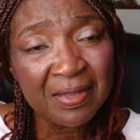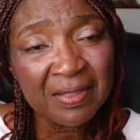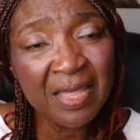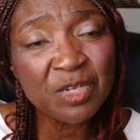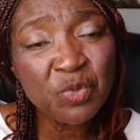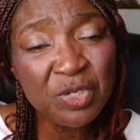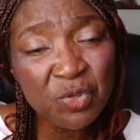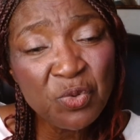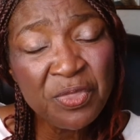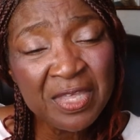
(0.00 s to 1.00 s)
that we
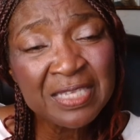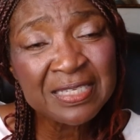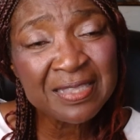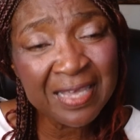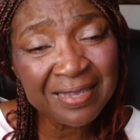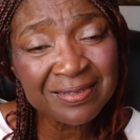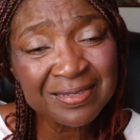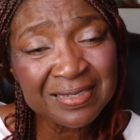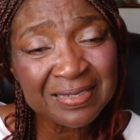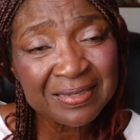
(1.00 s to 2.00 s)
do these
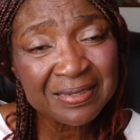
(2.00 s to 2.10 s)
things.